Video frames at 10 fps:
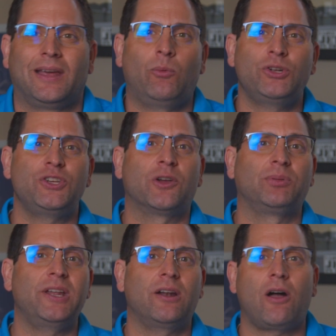Now, once you've
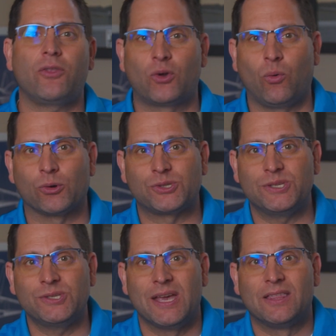completed all the
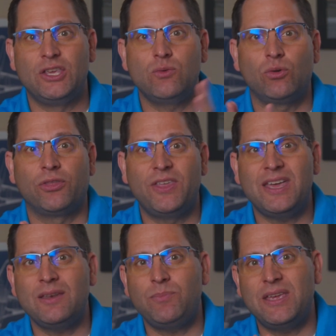courses, you will
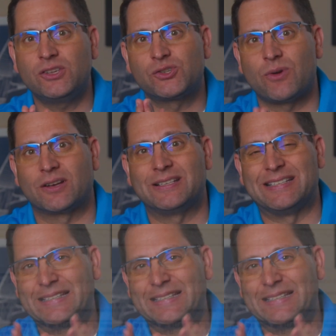then be instructed to